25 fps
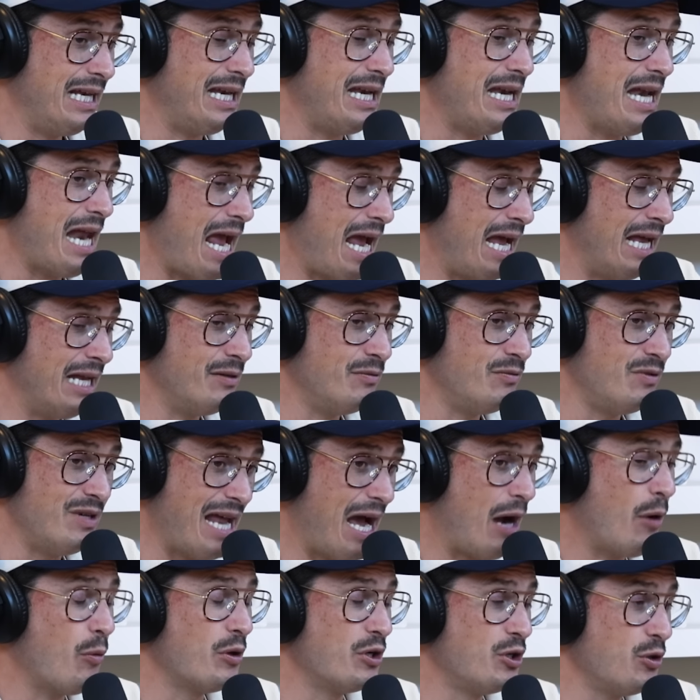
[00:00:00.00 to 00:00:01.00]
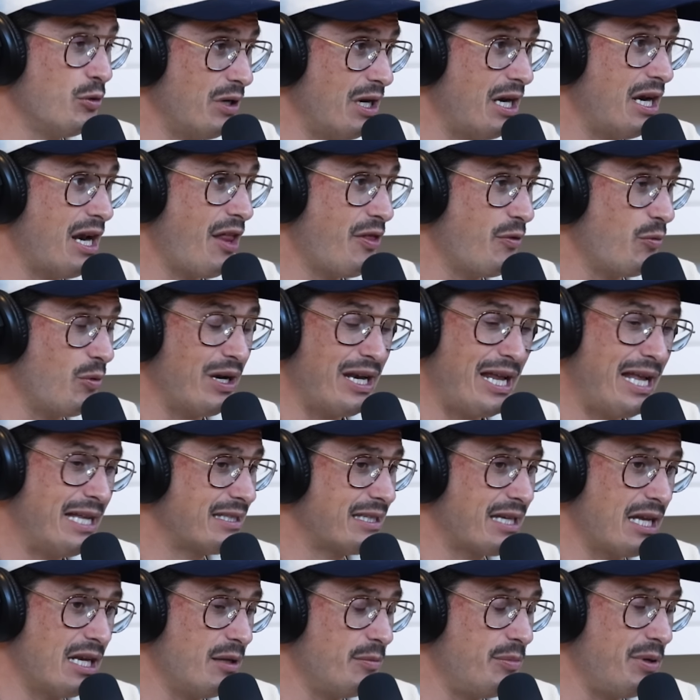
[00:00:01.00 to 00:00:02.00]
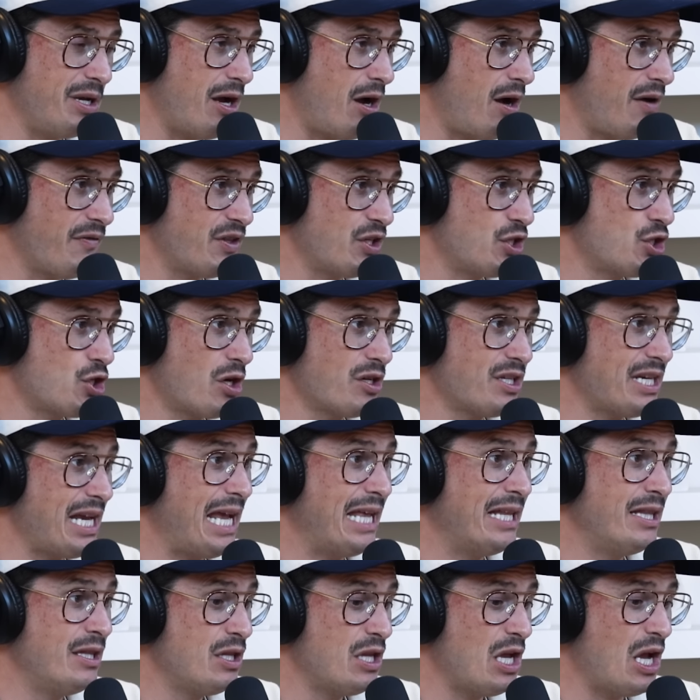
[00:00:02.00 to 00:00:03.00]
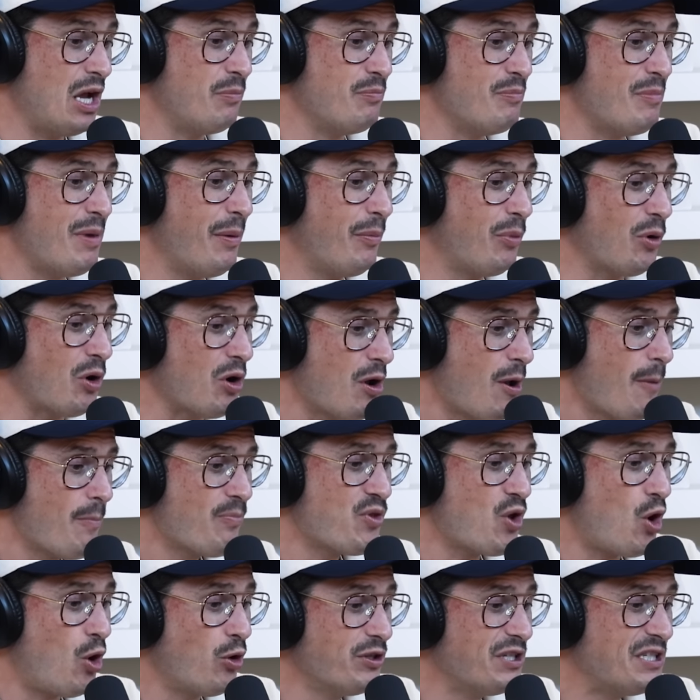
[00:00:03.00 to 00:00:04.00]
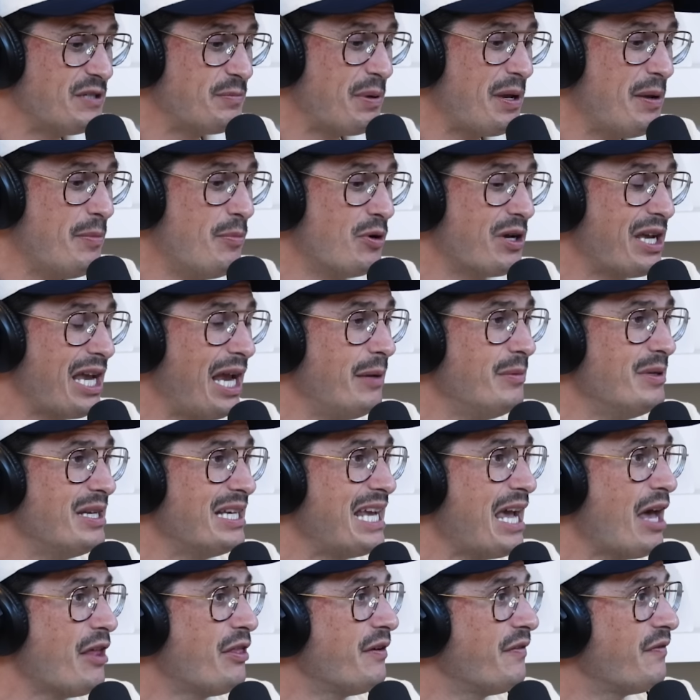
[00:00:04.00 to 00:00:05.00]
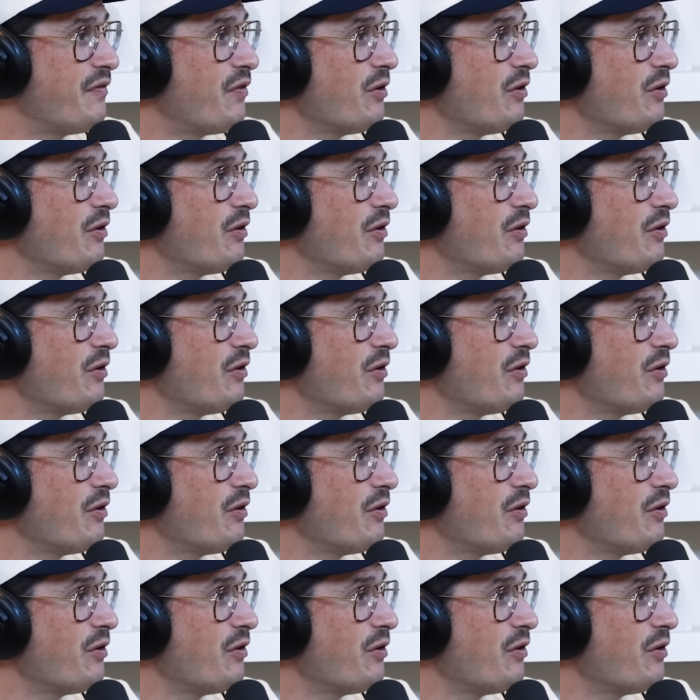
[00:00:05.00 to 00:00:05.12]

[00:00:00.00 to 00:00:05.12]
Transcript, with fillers: and and now we're doing another one. It's going to be off the charts. And remember, all these people came together